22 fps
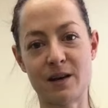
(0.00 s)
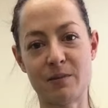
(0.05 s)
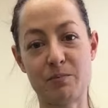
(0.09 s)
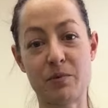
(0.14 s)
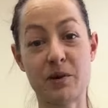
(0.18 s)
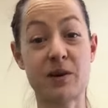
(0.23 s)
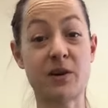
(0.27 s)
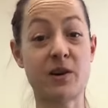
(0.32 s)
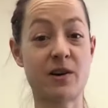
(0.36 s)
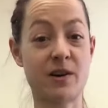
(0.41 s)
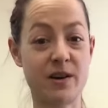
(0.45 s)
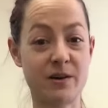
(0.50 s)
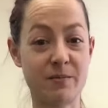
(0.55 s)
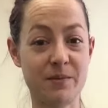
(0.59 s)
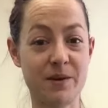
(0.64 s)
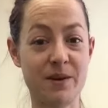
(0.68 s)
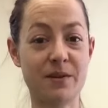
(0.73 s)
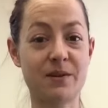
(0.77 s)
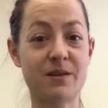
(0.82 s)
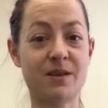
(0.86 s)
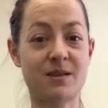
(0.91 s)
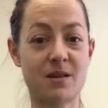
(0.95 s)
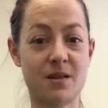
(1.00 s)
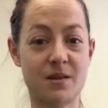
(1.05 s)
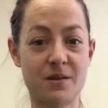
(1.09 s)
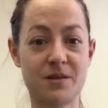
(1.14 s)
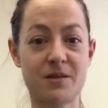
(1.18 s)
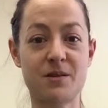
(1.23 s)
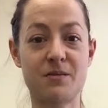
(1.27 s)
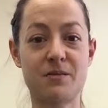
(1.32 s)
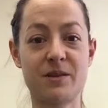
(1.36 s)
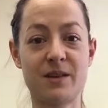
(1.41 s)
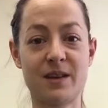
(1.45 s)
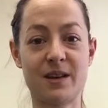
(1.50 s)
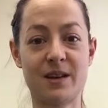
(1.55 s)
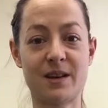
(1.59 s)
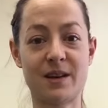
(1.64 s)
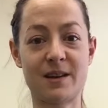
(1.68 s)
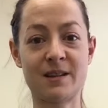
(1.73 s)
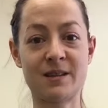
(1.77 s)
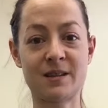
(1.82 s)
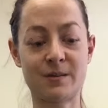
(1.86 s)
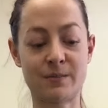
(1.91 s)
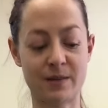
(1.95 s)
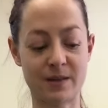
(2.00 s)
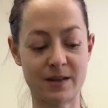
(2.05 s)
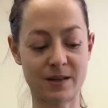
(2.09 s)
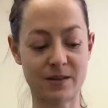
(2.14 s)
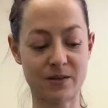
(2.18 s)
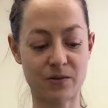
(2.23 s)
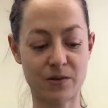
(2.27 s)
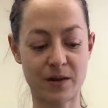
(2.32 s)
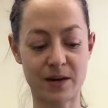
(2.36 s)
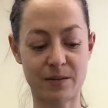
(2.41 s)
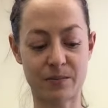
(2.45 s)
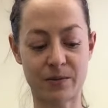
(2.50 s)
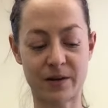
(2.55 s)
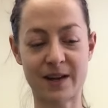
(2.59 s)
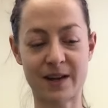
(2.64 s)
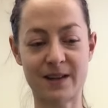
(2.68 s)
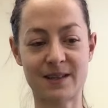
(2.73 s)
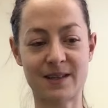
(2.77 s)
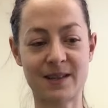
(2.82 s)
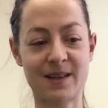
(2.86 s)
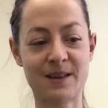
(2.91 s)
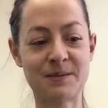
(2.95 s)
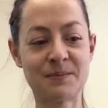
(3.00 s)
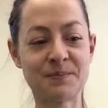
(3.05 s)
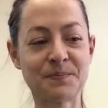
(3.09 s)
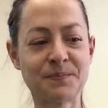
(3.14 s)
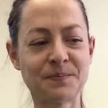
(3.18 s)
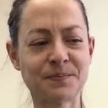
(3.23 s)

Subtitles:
Pecan milk is also really nice, but it's quite pricey.